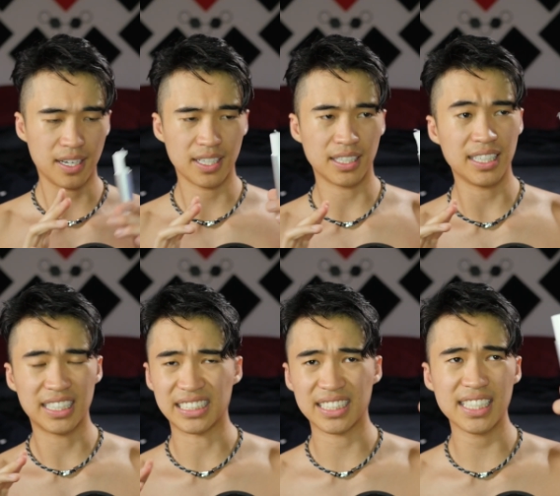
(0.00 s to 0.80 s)
It
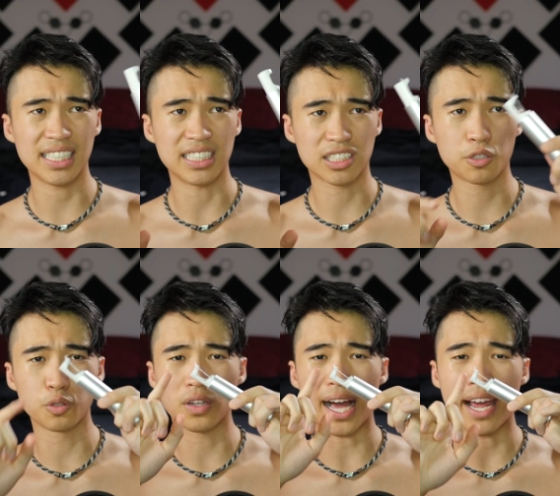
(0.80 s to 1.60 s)
is neat, it is
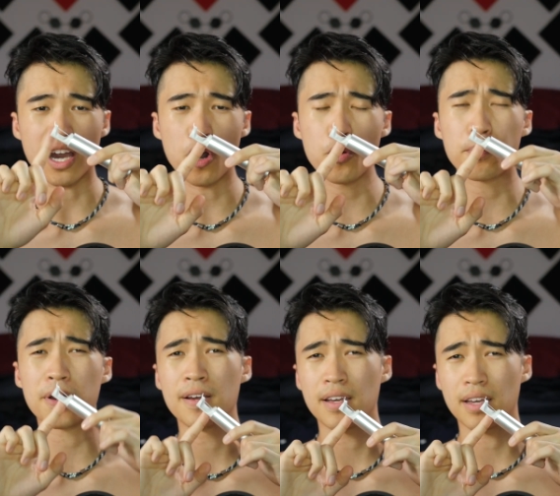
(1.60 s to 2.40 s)
cool. I hope
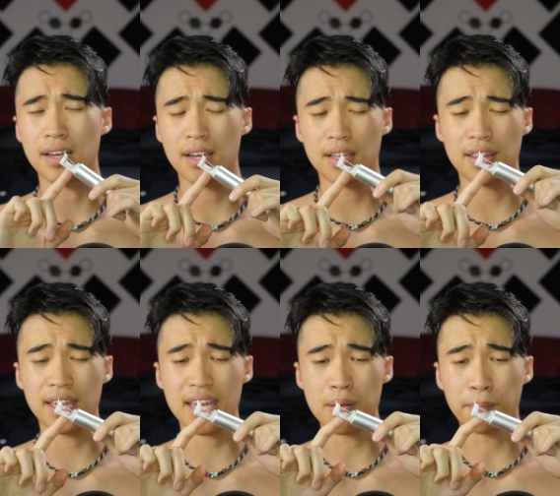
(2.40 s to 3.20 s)

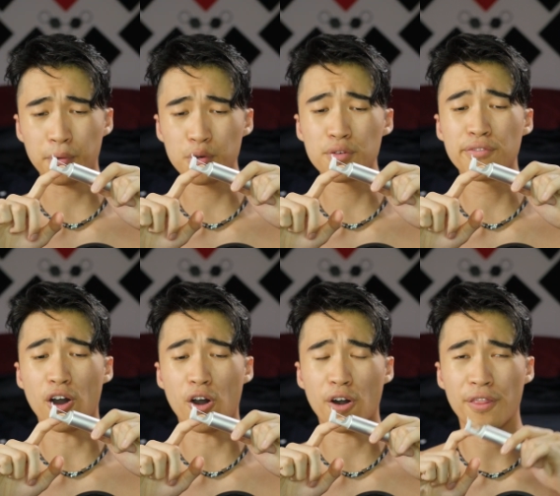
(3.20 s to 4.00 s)
they improve
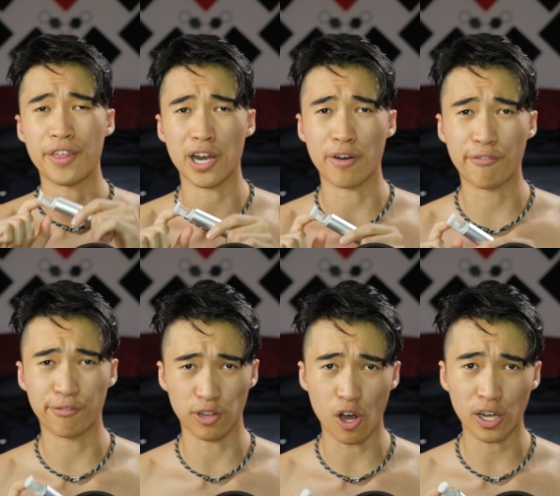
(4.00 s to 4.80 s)
on their
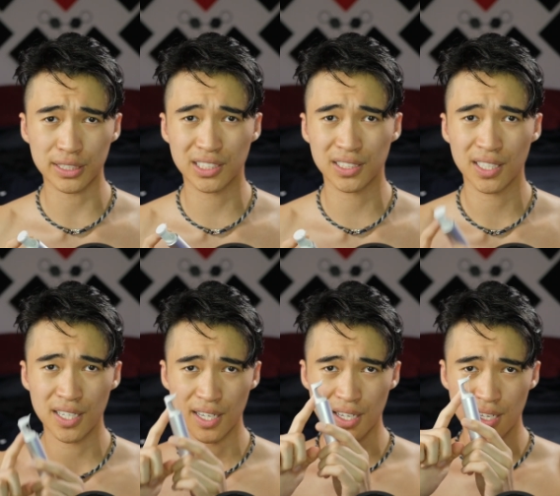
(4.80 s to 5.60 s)
floss
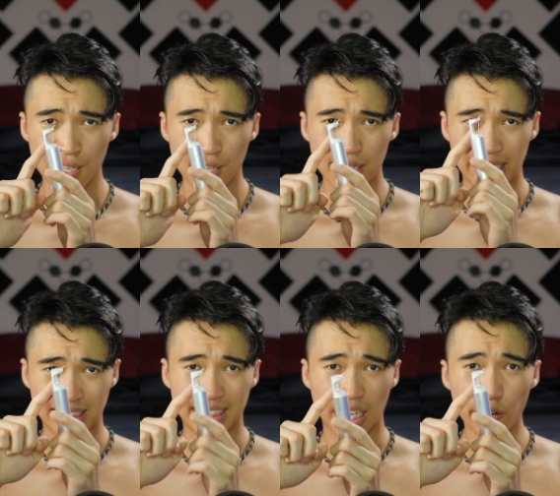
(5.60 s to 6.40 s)

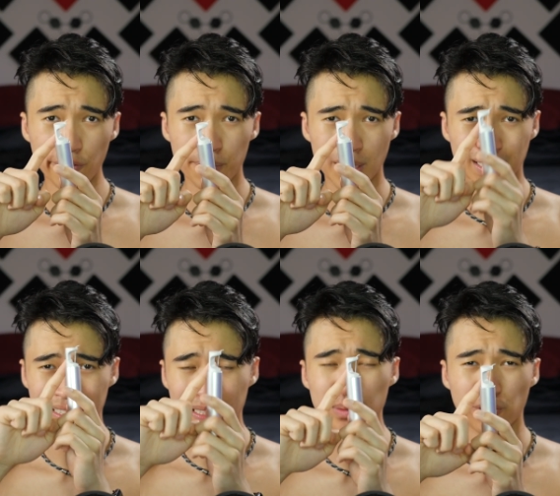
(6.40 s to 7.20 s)
itself, because
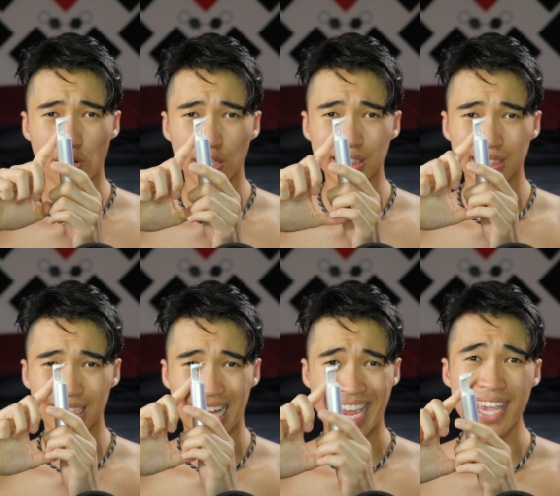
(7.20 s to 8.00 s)
this floss,
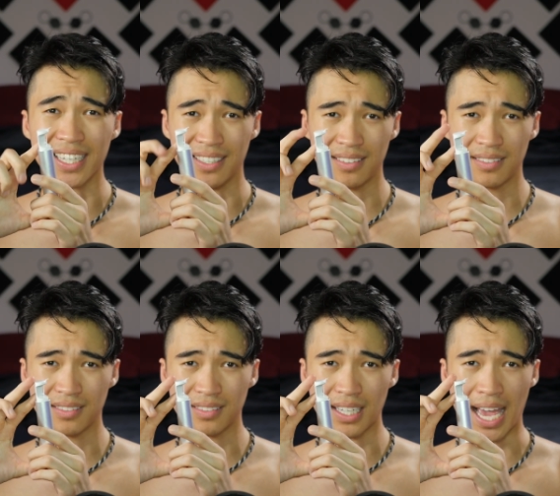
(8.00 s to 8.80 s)
I hate it.
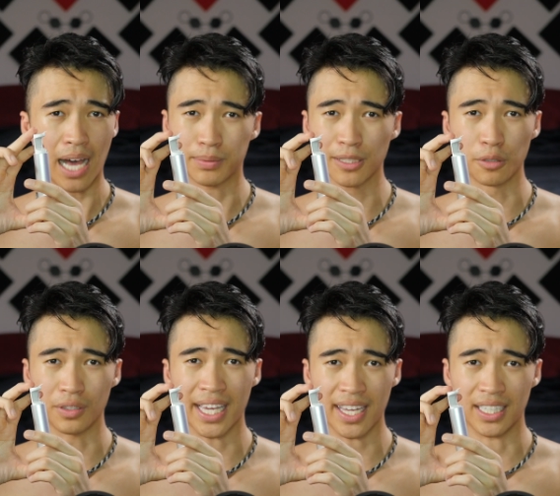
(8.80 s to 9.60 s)
I
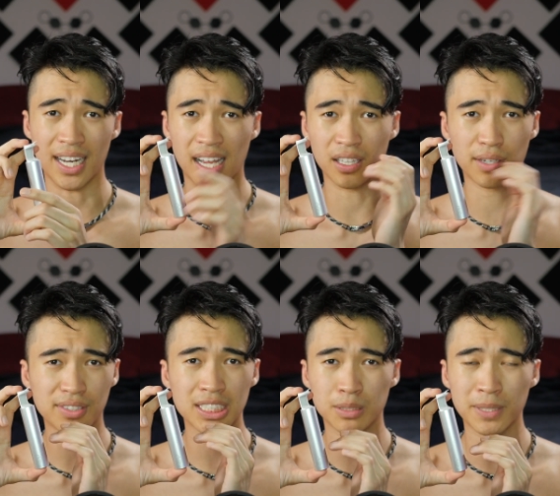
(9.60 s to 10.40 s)
absolutely hate it. I love
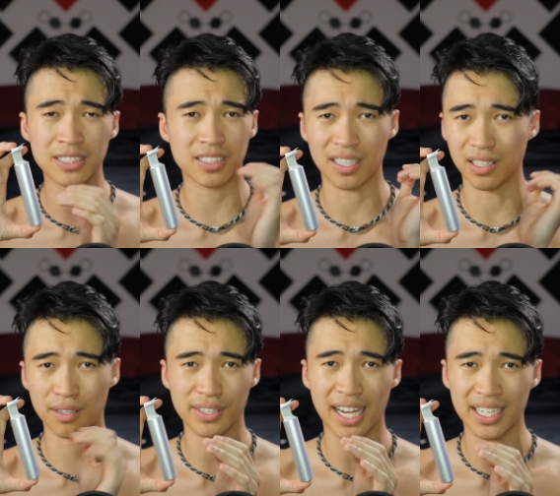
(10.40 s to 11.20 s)
the dispenser, I
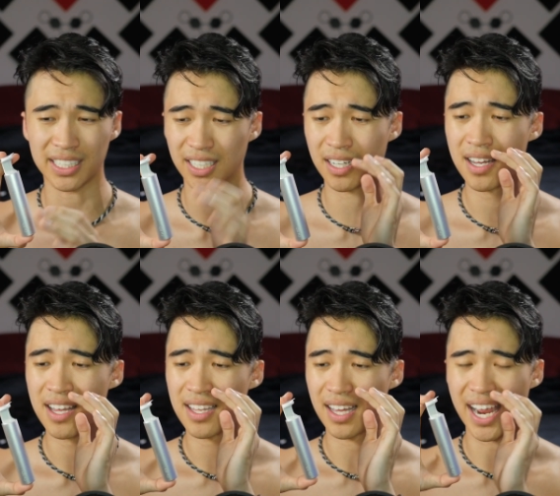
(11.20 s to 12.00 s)
love the idea,
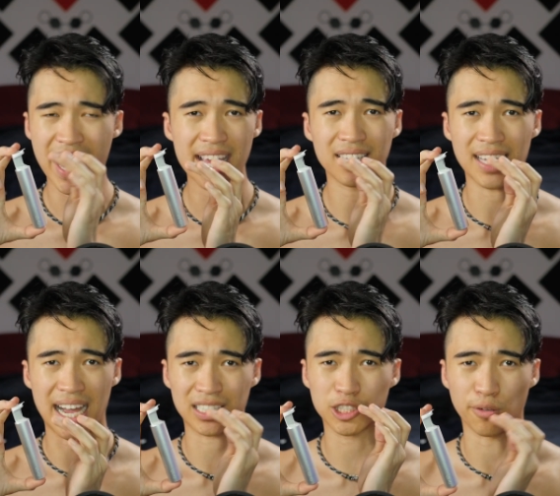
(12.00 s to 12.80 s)
I hate the
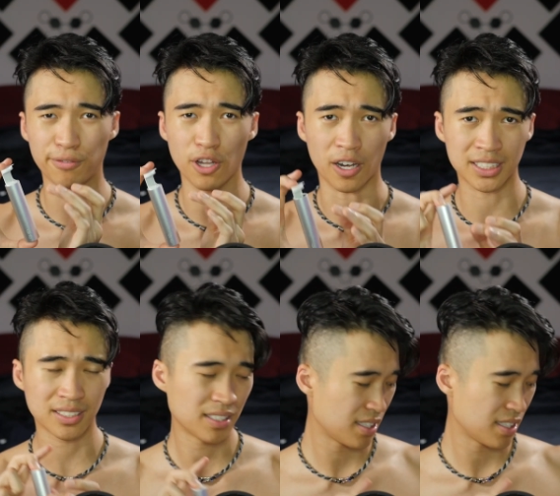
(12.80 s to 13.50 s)
actual floss.